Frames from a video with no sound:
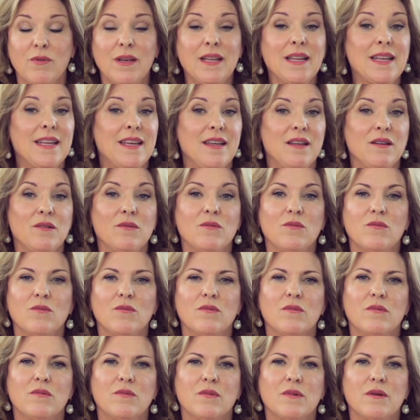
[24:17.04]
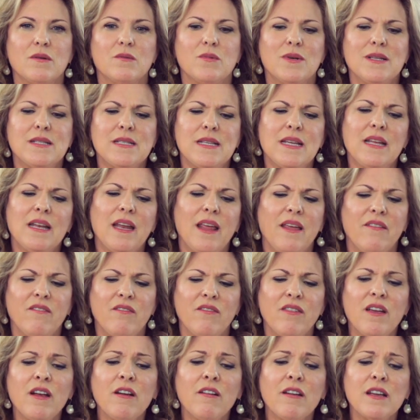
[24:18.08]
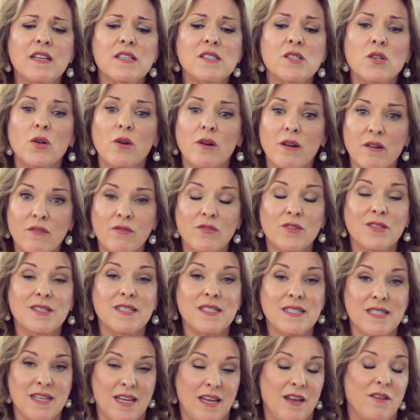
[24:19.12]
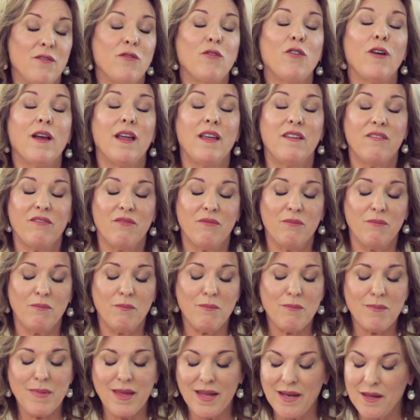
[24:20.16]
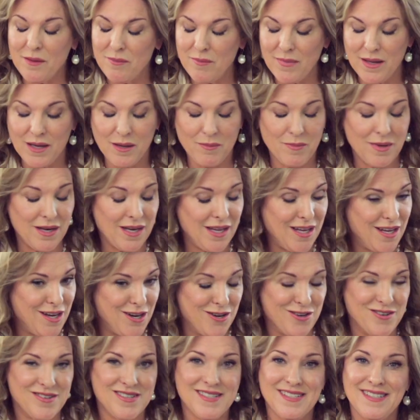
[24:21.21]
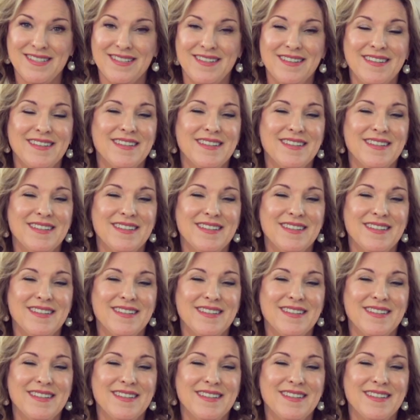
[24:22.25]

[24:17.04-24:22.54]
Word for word: really was in a very sorrowful state for a many, many, many years